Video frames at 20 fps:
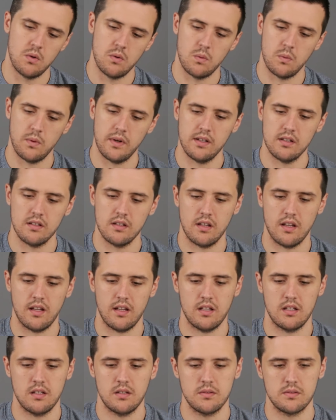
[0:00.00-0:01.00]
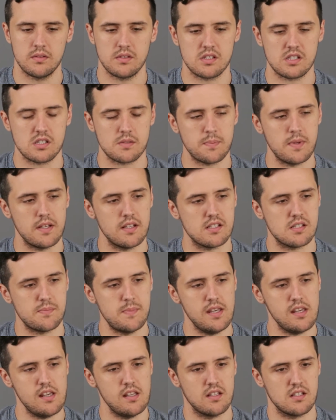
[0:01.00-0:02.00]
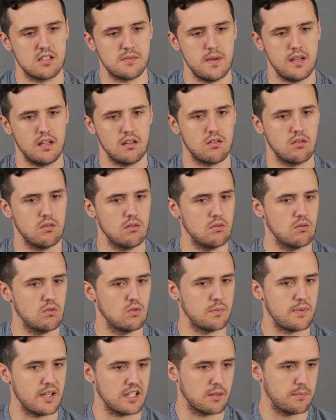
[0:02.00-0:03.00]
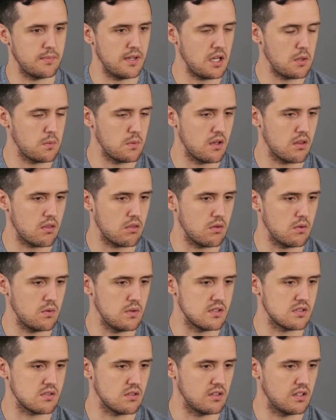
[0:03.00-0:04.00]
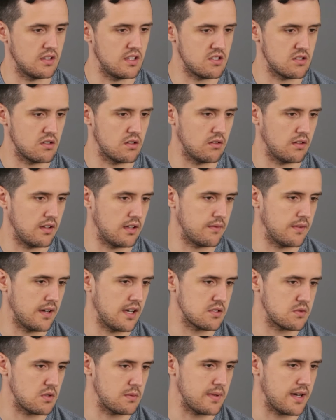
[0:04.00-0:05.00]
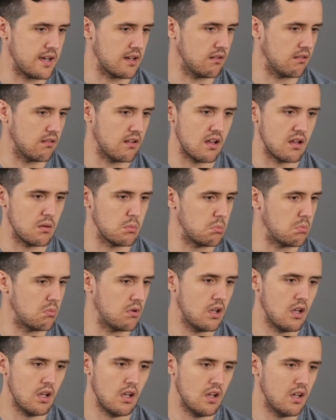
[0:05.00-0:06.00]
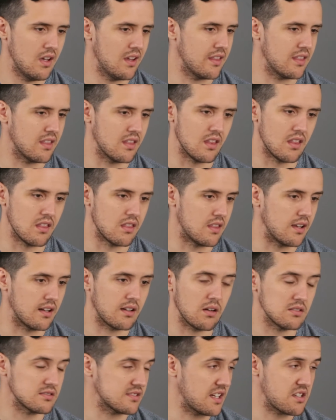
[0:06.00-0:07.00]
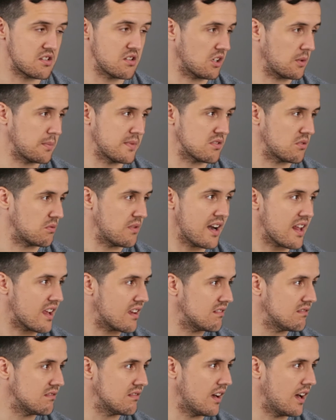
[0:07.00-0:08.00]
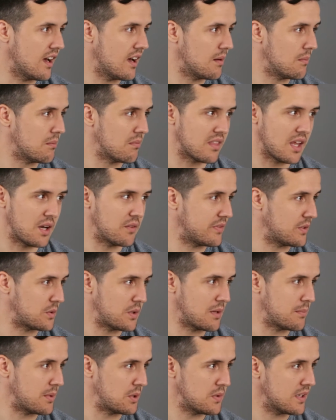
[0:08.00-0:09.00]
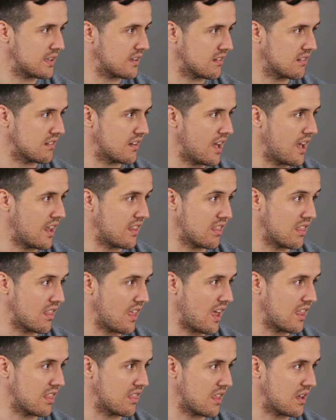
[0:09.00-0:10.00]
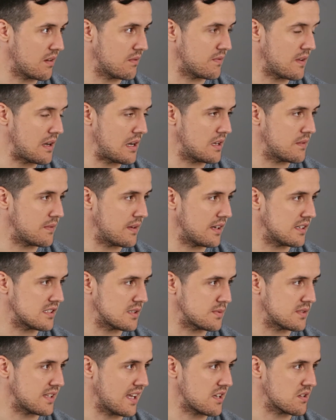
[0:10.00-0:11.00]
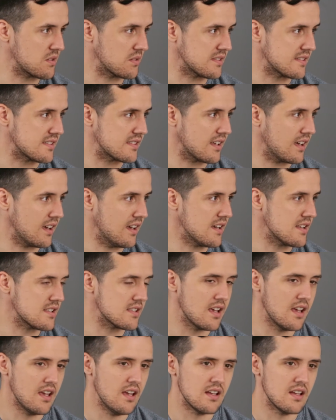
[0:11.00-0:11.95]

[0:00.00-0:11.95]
Well, speaking to Rebecca Badenhorst, who is on the digital advisory panel, the consultation documents are ready. They've already been written, and they're very, very substantial in size.